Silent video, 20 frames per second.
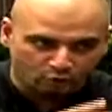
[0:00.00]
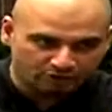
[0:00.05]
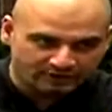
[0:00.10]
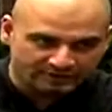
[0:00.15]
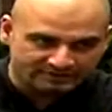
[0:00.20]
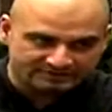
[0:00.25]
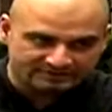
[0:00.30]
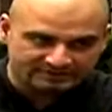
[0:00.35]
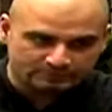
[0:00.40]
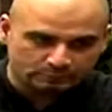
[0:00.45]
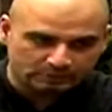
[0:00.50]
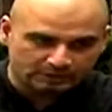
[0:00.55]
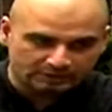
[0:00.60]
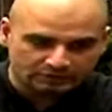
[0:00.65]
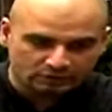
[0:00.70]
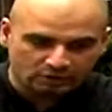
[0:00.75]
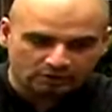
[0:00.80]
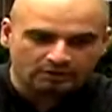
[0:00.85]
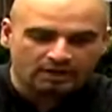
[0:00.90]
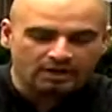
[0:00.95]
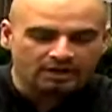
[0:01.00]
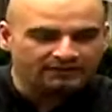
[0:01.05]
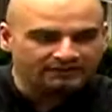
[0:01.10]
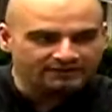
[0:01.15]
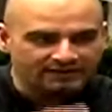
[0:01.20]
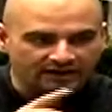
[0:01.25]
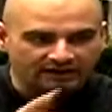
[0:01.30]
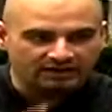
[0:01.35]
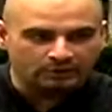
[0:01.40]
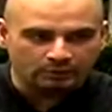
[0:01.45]
you and your organisation worked
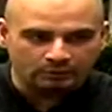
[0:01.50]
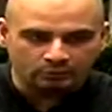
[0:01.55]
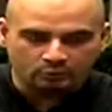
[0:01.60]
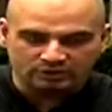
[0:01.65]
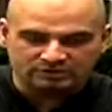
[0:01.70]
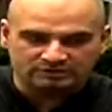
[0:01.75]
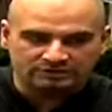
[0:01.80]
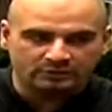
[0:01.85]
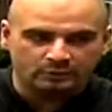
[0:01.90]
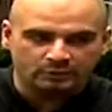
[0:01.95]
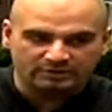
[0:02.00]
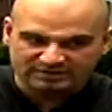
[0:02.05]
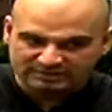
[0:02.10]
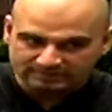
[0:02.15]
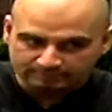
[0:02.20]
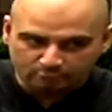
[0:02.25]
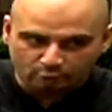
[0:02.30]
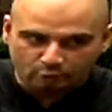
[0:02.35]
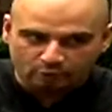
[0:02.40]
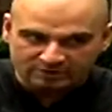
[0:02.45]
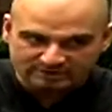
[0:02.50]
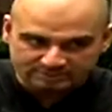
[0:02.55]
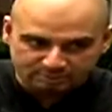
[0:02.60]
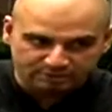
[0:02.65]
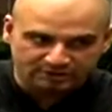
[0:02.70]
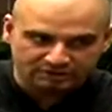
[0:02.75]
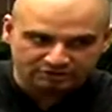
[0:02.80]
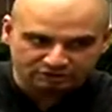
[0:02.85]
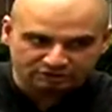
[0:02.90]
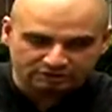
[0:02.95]
on. The other one was the
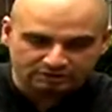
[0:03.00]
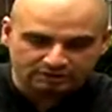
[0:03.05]
Whistleblowers